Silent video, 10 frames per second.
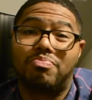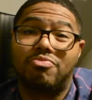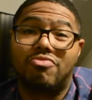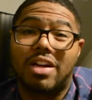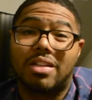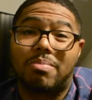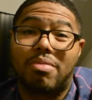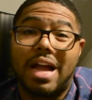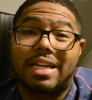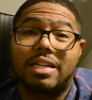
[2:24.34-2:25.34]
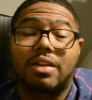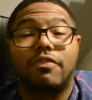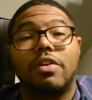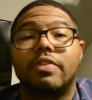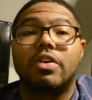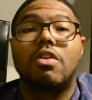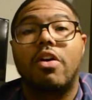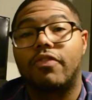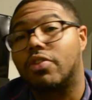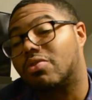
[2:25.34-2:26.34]
regular bracket in the front of your
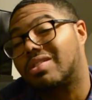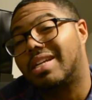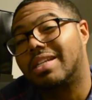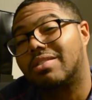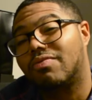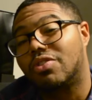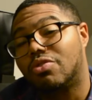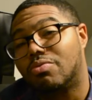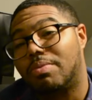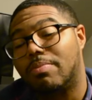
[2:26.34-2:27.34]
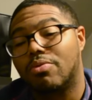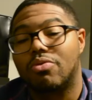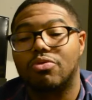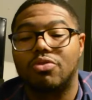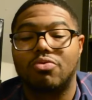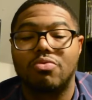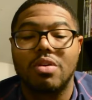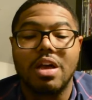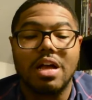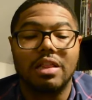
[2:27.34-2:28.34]
car for those states. For you people who do
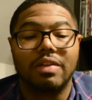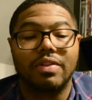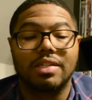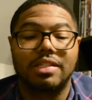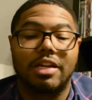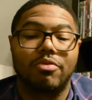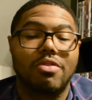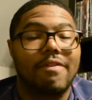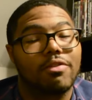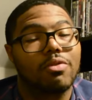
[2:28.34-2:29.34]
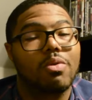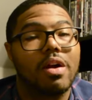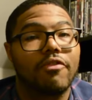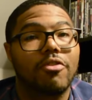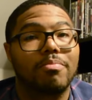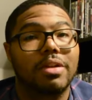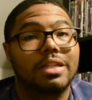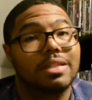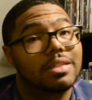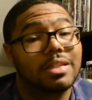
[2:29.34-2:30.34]
live in a state where you have to require a front
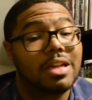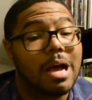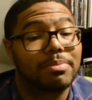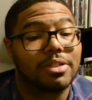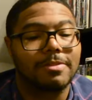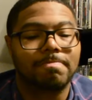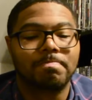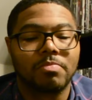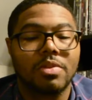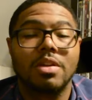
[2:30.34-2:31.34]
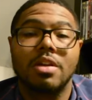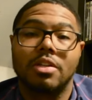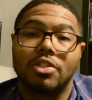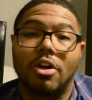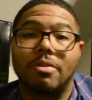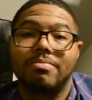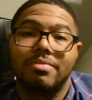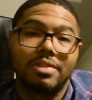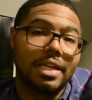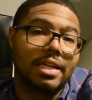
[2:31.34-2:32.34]
plate, this is an option. So
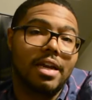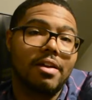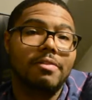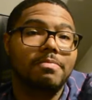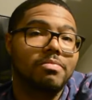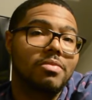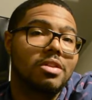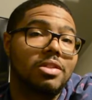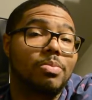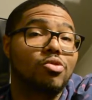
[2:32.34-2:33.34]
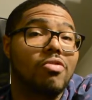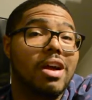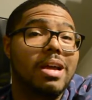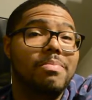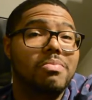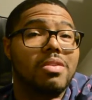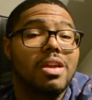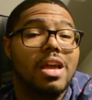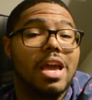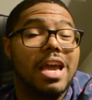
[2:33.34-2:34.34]
take care, subscribe,
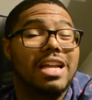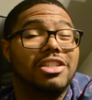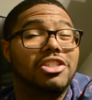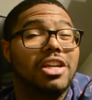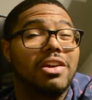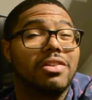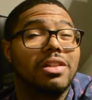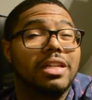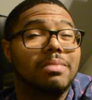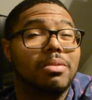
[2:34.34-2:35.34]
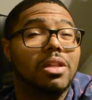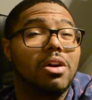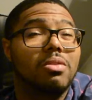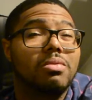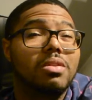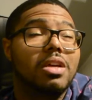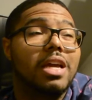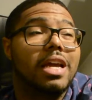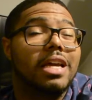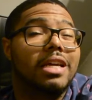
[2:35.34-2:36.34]
and share the link below,
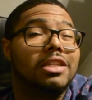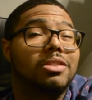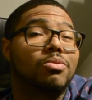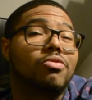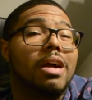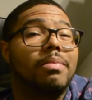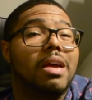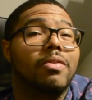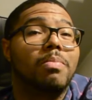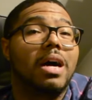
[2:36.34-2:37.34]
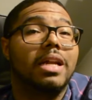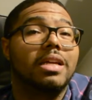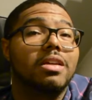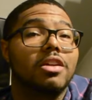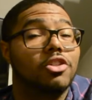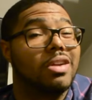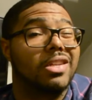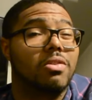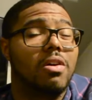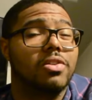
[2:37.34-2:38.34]
and subscribe to everybody because you
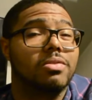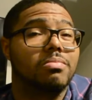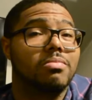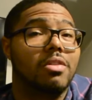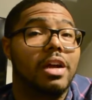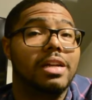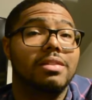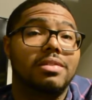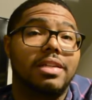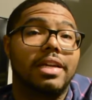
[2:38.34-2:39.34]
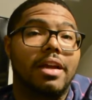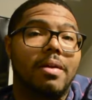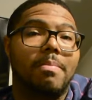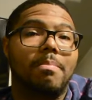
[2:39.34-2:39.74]
guys are awesome. All right, take care,